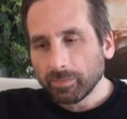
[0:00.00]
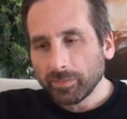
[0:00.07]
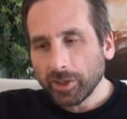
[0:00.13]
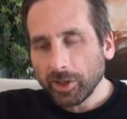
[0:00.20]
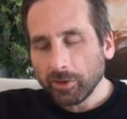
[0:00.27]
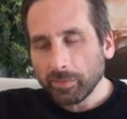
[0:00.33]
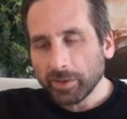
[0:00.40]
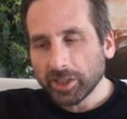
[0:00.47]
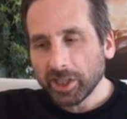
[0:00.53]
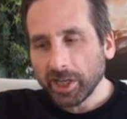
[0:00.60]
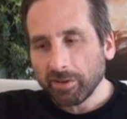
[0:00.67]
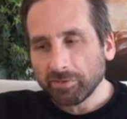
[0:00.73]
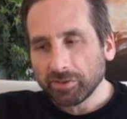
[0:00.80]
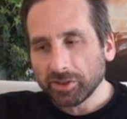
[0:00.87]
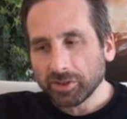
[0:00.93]
The other big
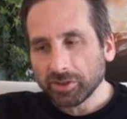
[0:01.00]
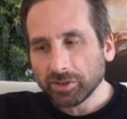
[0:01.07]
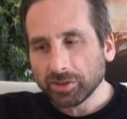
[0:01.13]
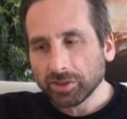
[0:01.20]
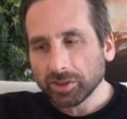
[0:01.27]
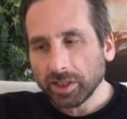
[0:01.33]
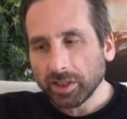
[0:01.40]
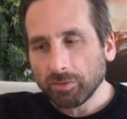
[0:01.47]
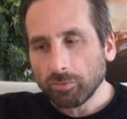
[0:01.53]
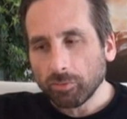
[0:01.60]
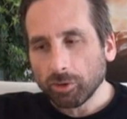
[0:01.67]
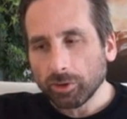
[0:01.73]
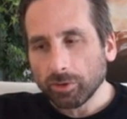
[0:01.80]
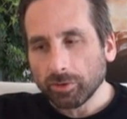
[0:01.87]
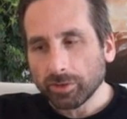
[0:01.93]
challenges
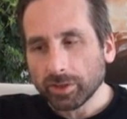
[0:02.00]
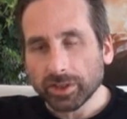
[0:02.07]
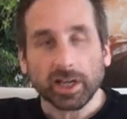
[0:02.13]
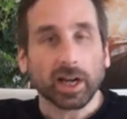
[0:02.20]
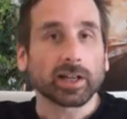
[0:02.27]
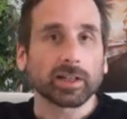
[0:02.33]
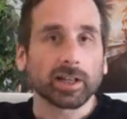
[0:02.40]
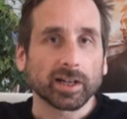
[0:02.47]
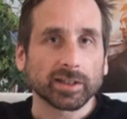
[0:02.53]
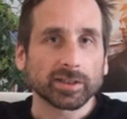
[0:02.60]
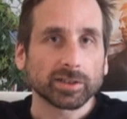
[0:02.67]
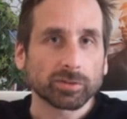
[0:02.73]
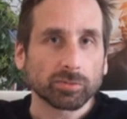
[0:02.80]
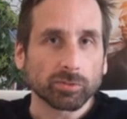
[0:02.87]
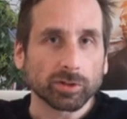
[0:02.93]
were the
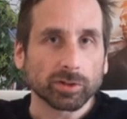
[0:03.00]
skylines,